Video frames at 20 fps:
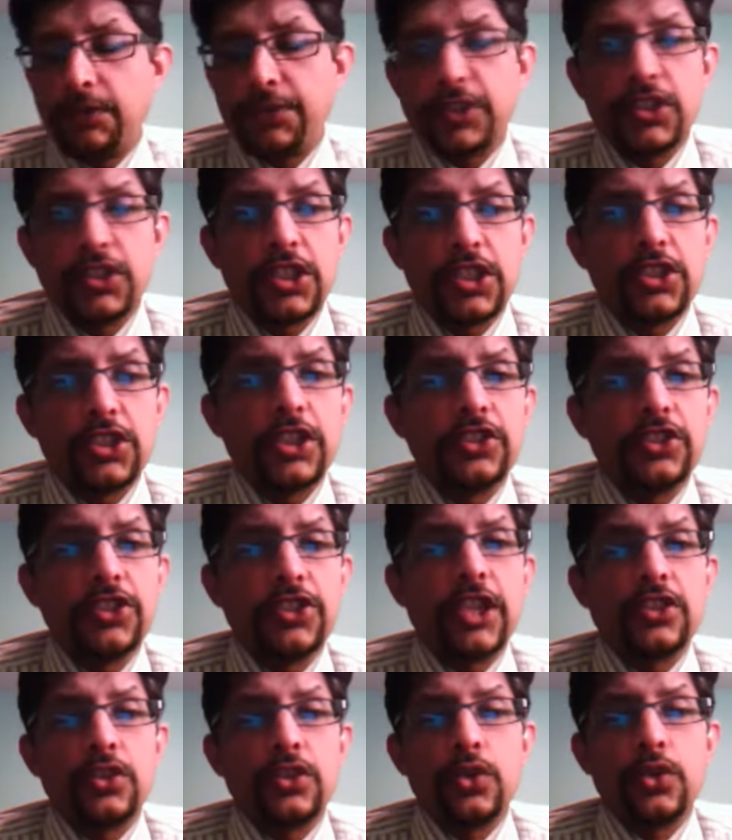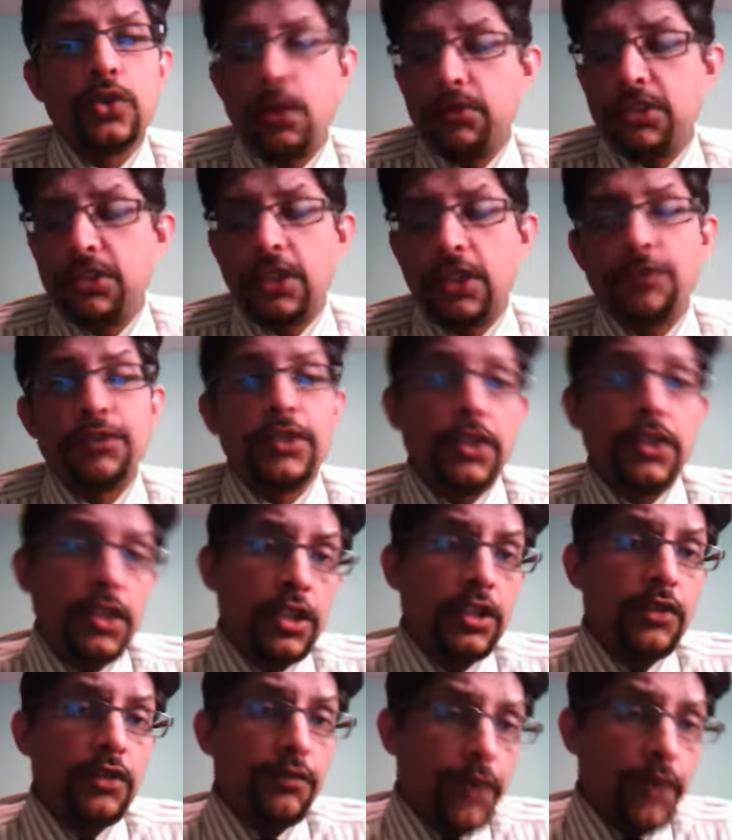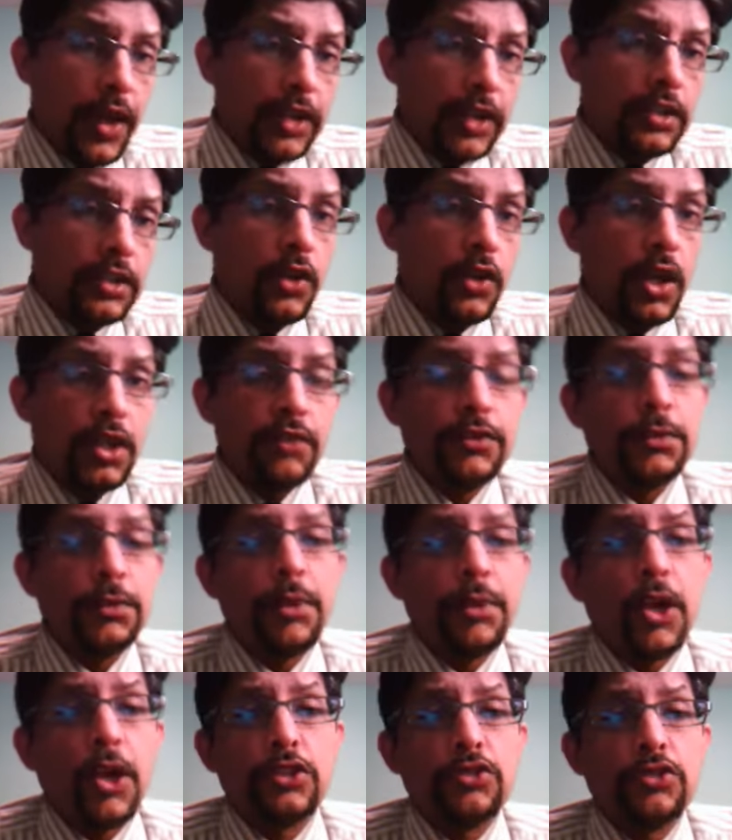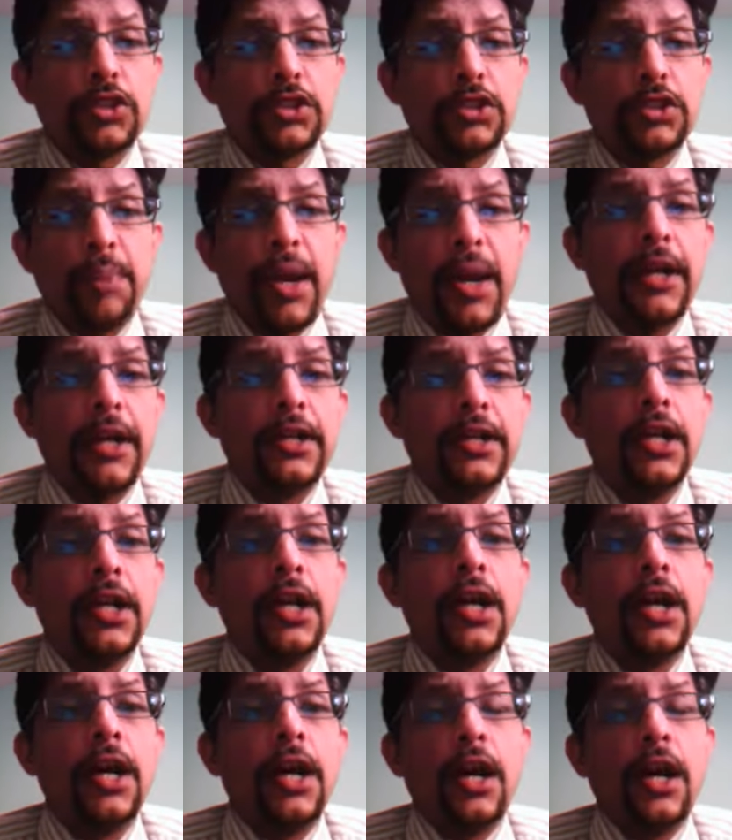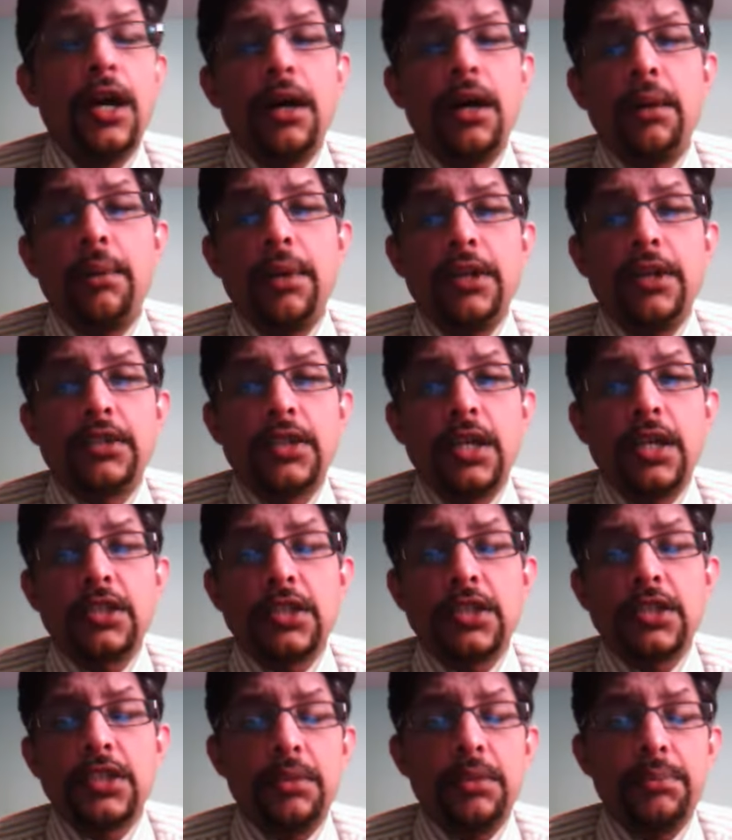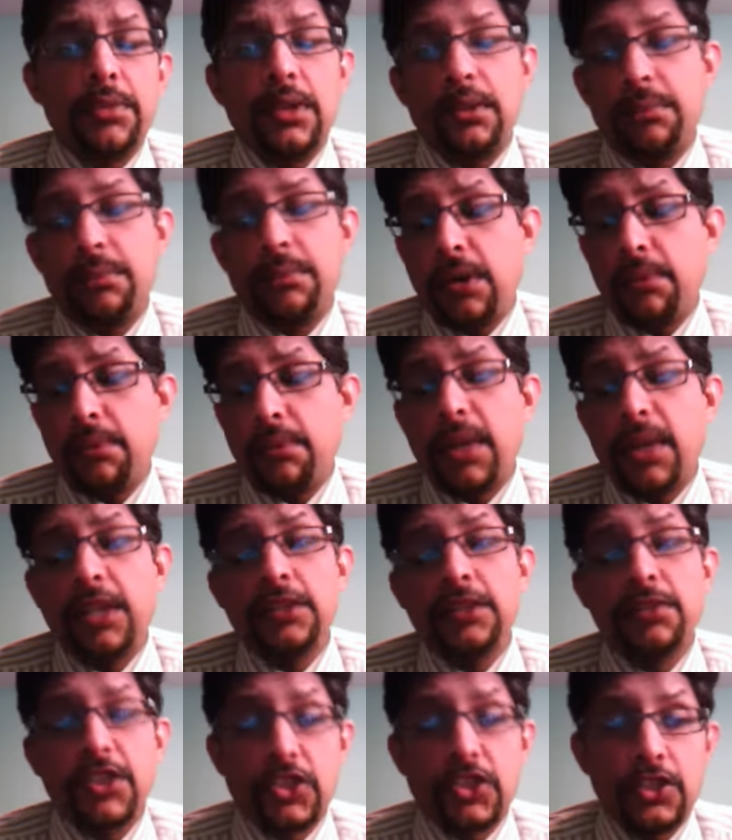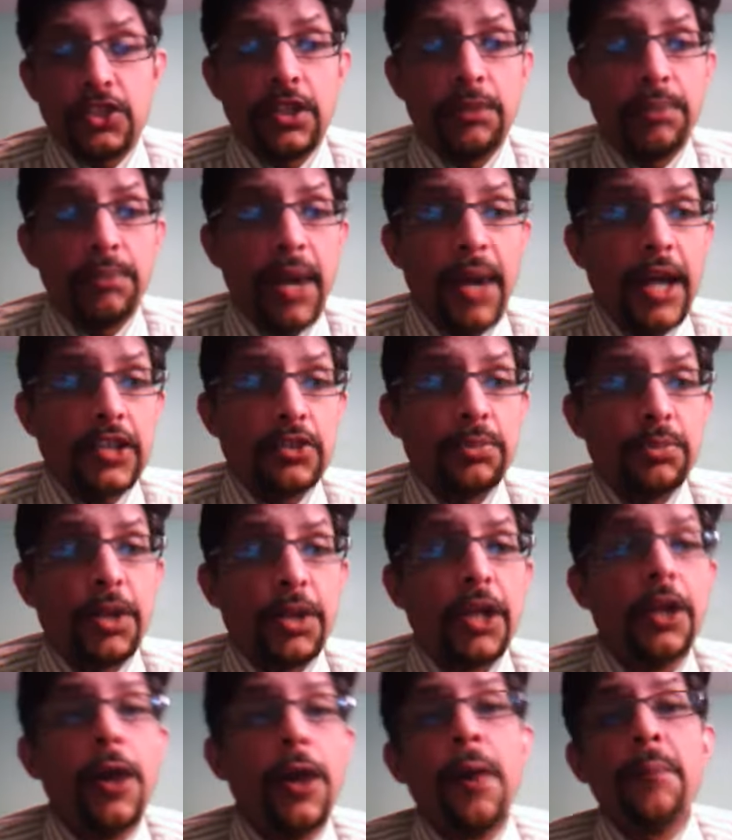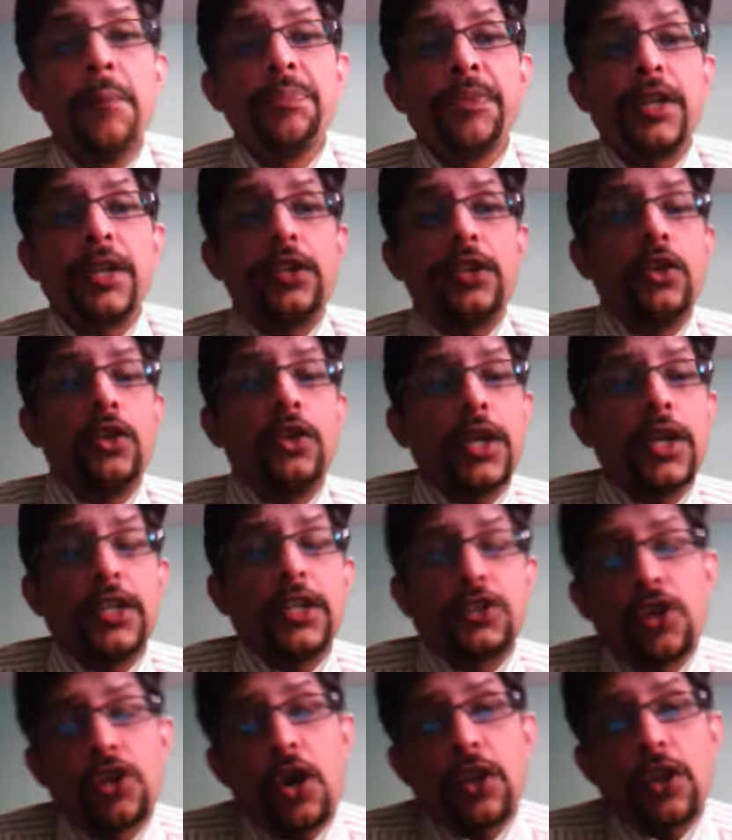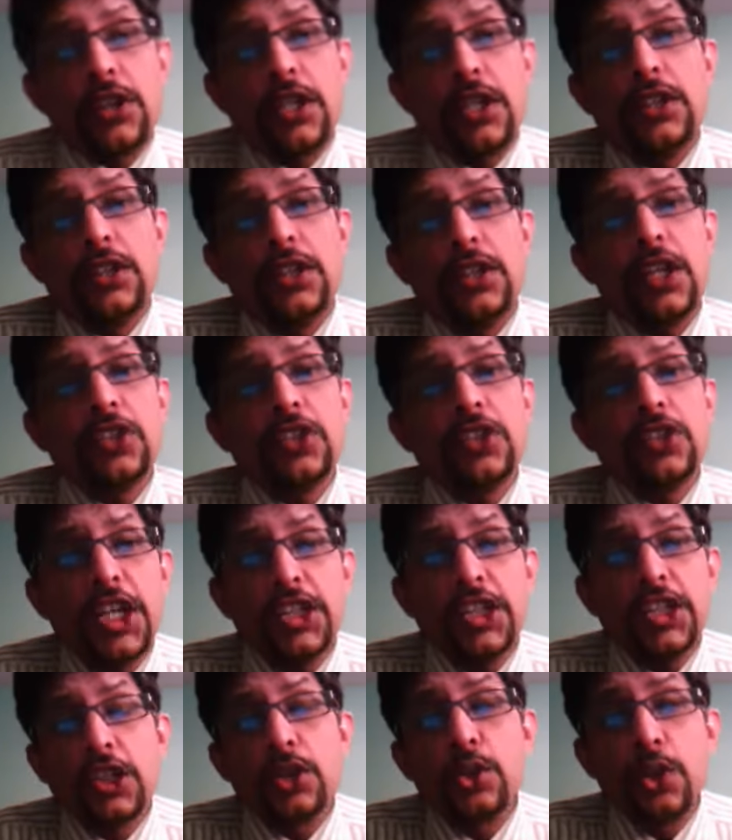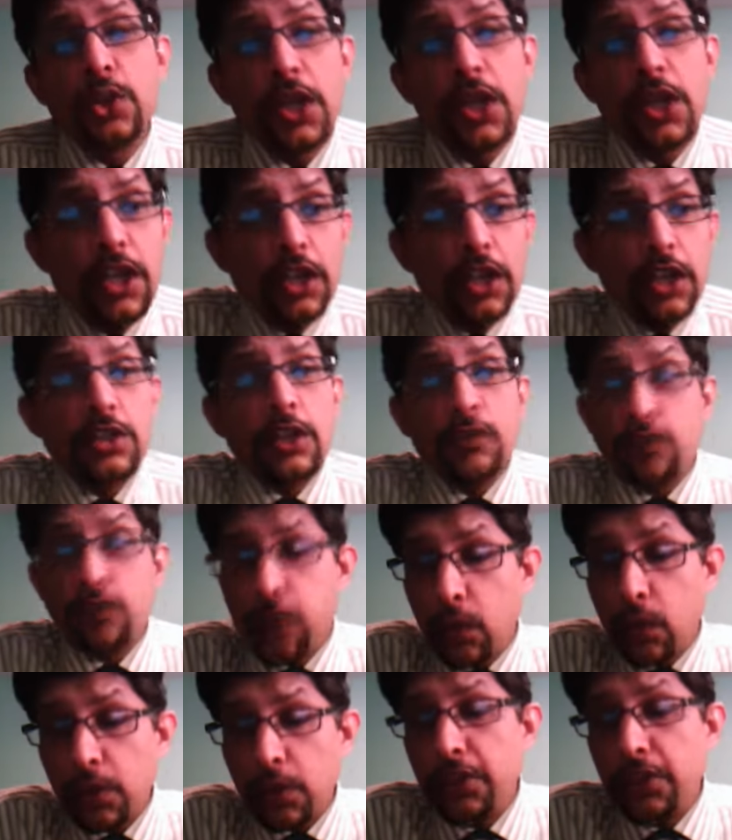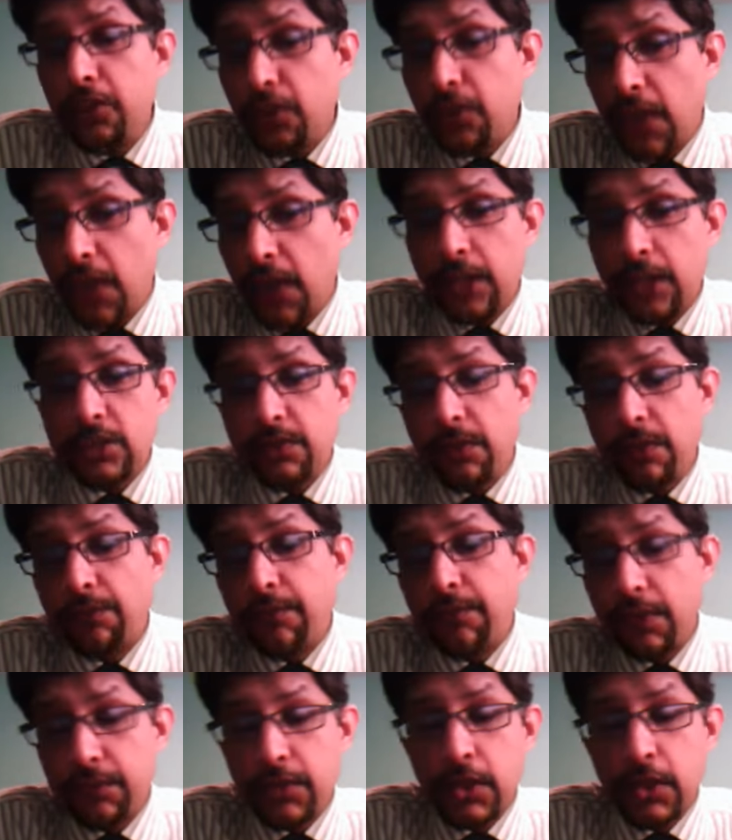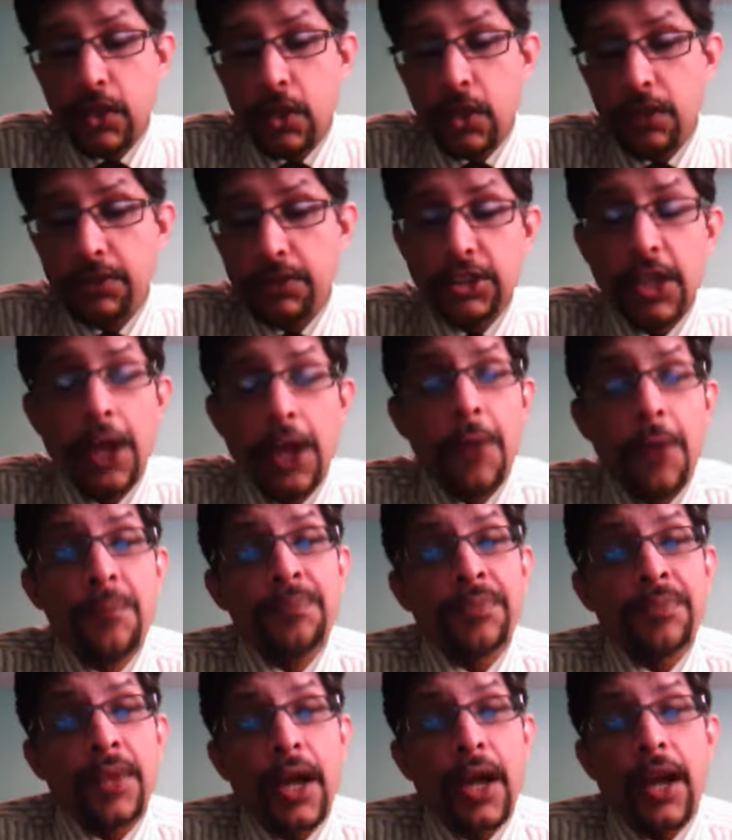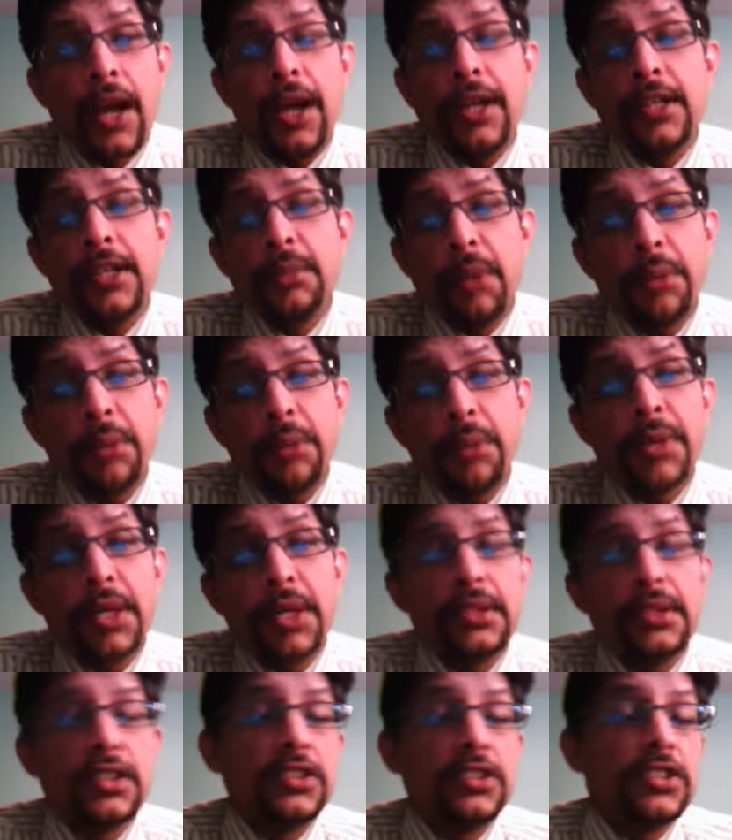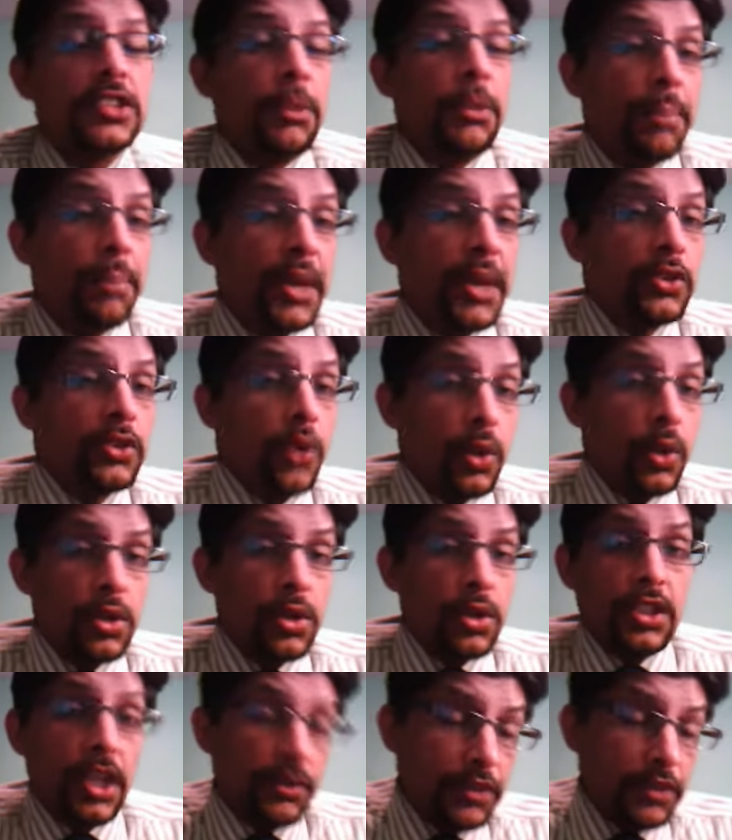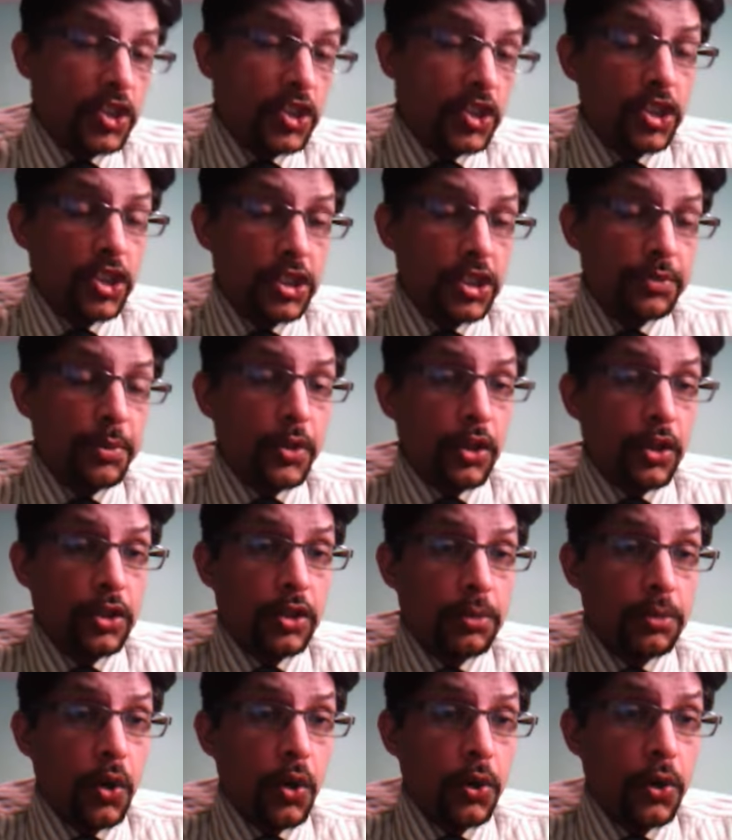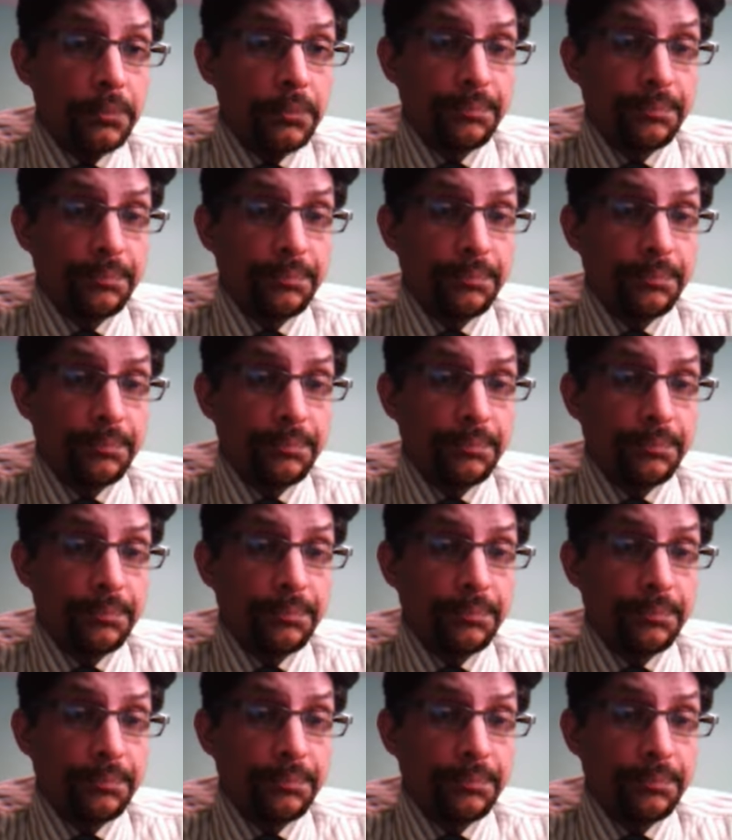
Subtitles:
for 66, 2 overs, none for 13. In fact, none of the bowlers were spared by the West Indian batsmen. You have to look at Scotland. They're chasing 314 runs from 50 overs. And remember, this is a big total that West Indies put on the board.